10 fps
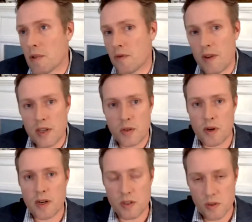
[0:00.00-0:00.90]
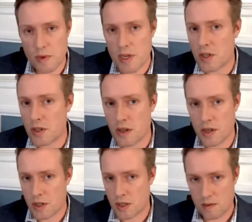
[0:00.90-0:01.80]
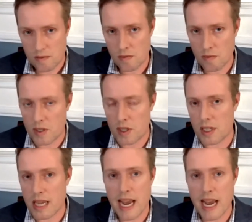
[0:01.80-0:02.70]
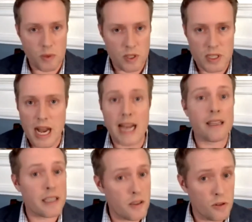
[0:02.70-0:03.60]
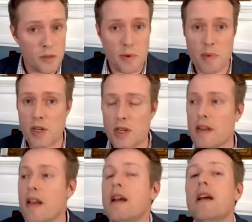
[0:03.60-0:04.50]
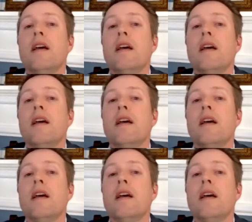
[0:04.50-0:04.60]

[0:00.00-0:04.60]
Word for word: so phase one is the research what's intact what's not landholder permission